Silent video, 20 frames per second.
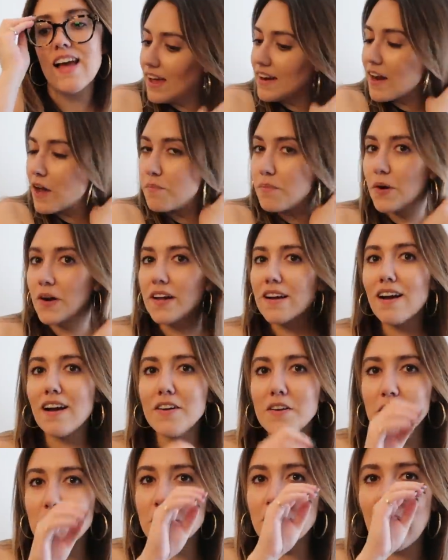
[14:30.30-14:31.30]
And now putting
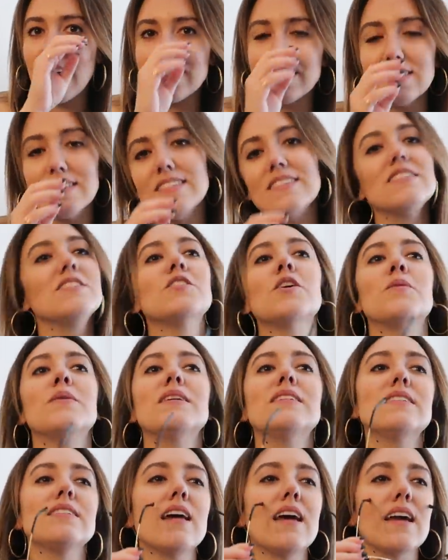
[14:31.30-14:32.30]
on new glasses, it's
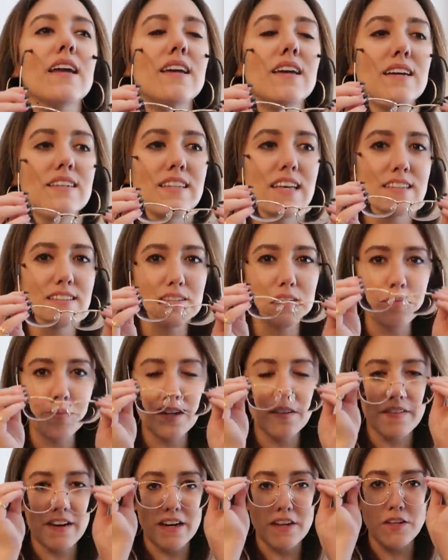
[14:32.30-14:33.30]
always like, takes a little
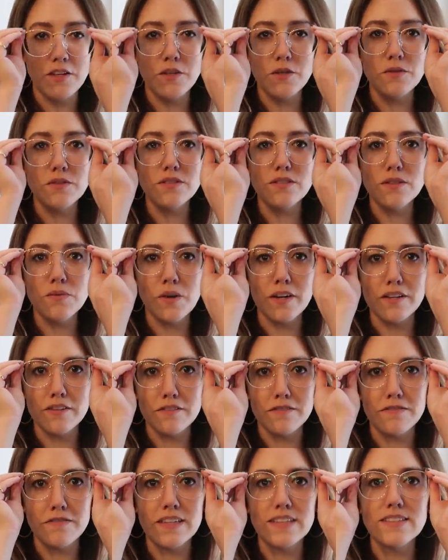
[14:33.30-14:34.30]
bit of getting used to what your
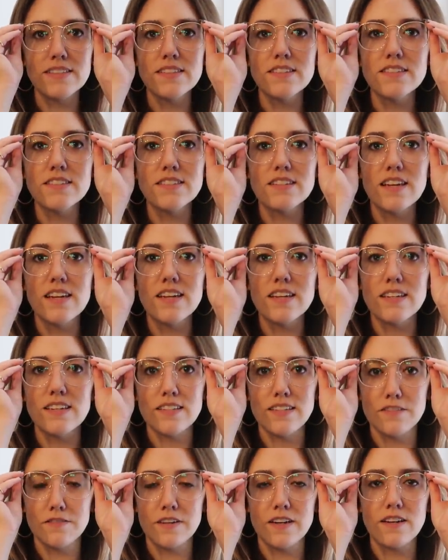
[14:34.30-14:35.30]
face looks like
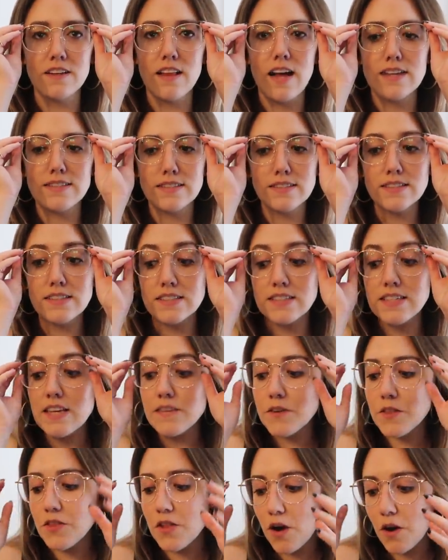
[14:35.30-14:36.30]
in different glasses. Cause
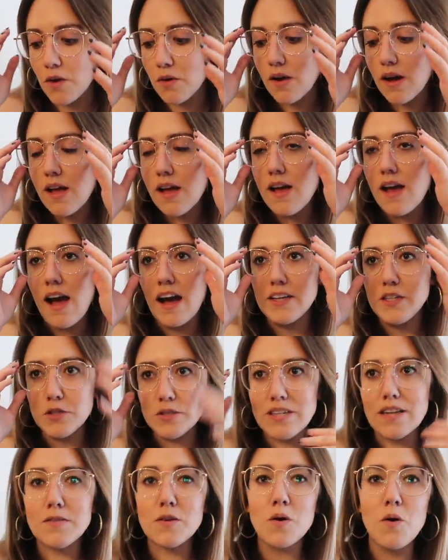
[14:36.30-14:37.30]
even though I
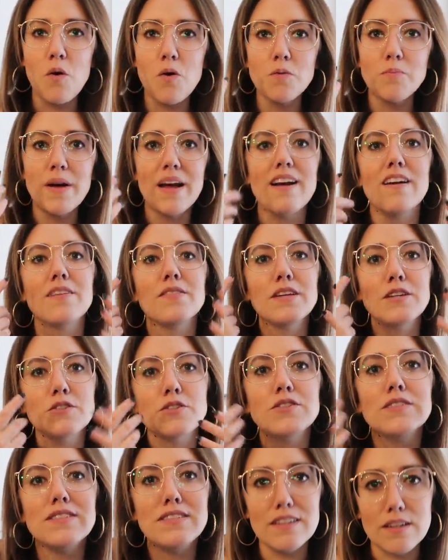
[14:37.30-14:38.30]
used to have a gold pair, these
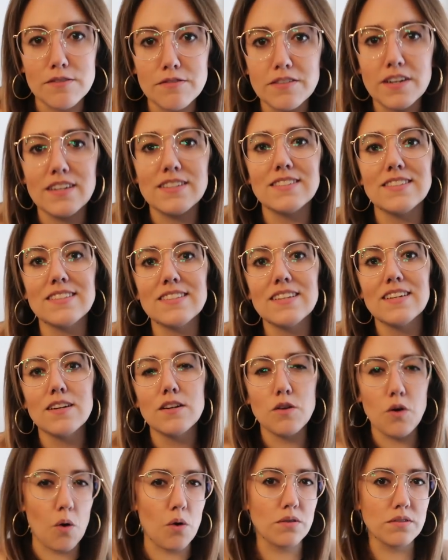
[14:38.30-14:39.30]
are different
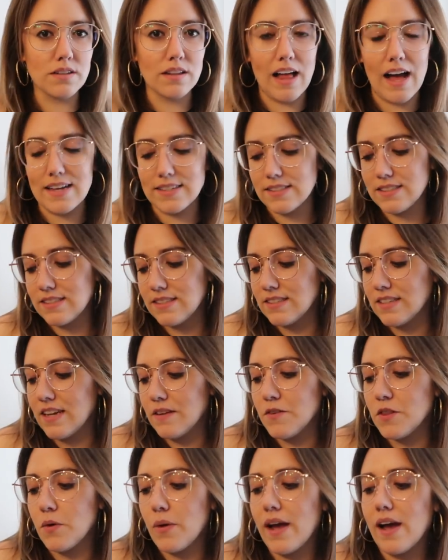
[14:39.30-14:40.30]
gold glasses. And
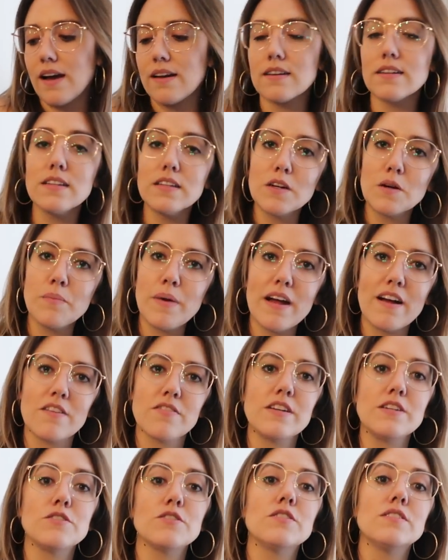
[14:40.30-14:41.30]
even though I had a clear pair,
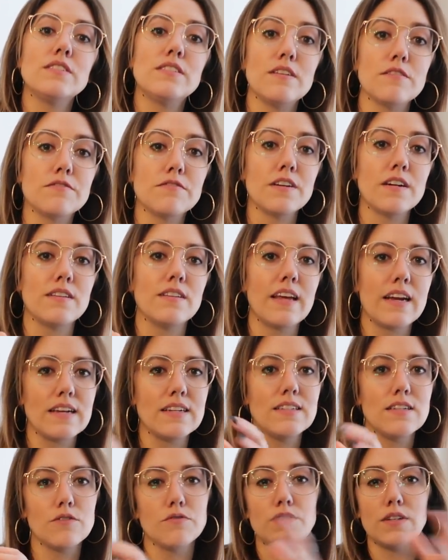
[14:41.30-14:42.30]
these are different, like a
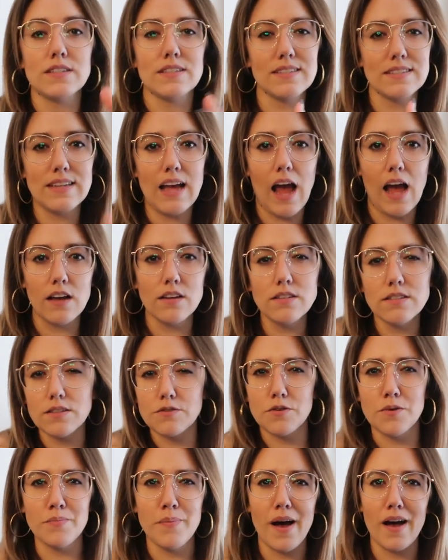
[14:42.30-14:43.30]
different style,
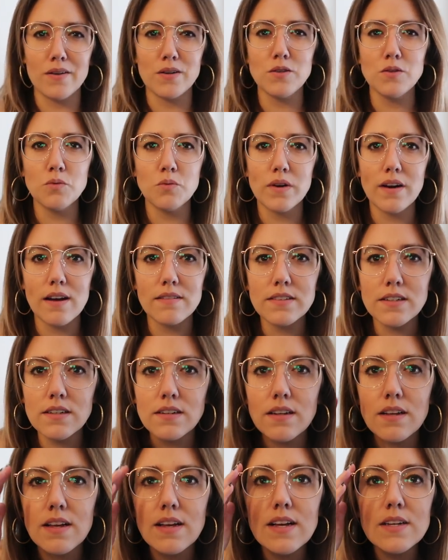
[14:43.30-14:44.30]
different model,
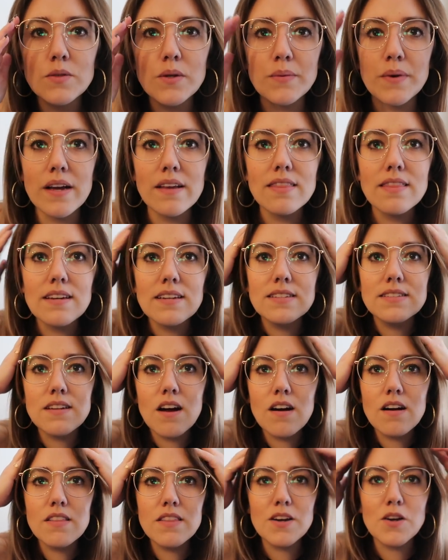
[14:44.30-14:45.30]
whatever. So anyway, these
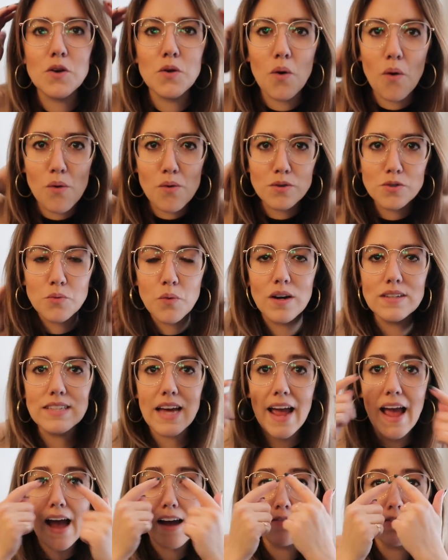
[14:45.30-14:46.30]
are the gold ones.
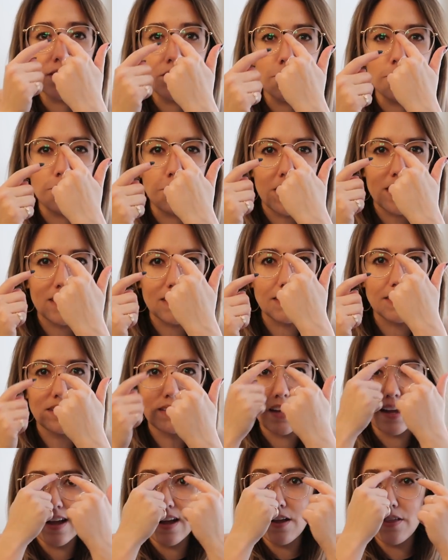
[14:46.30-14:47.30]
I have to
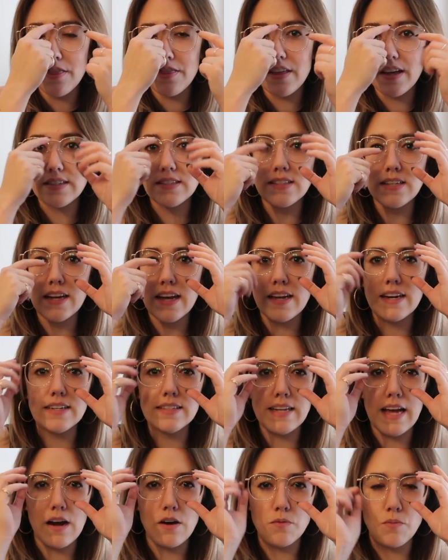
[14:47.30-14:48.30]
fix this to get
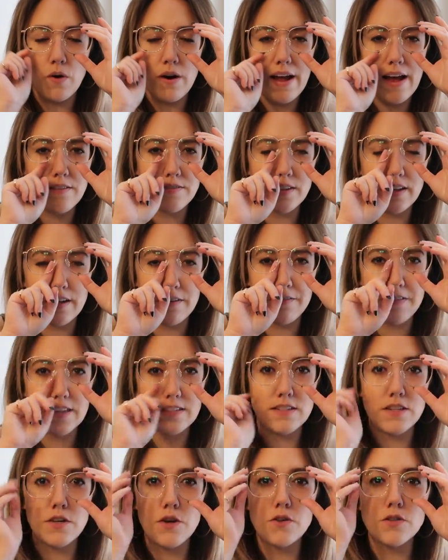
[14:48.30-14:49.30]
it down more. I have to like
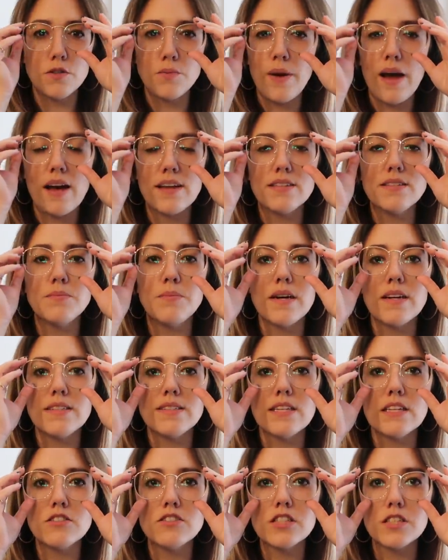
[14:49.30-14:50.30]
fix the nose pads, but
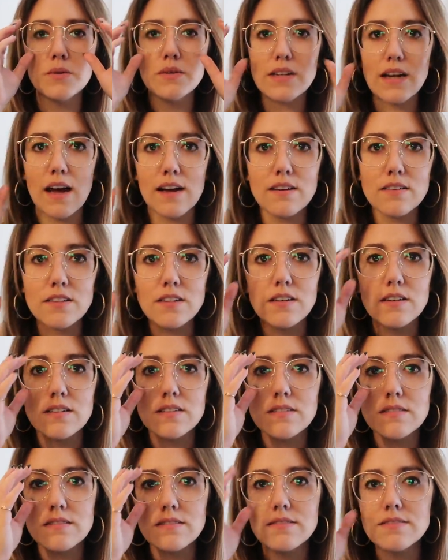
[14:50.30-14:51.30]
essentially it would kind of
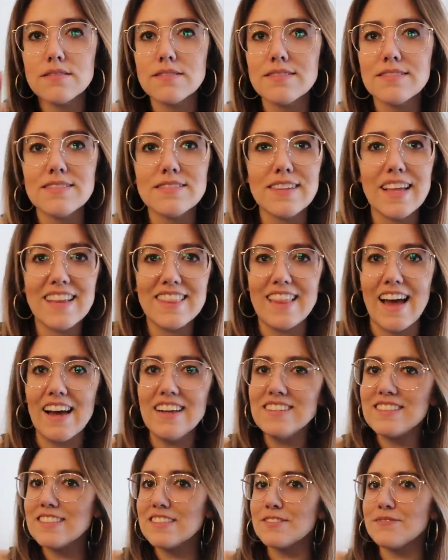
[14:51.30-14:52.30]
look like
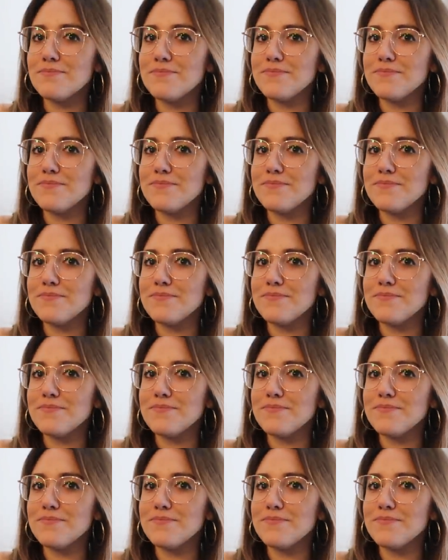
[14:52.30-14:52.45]
that.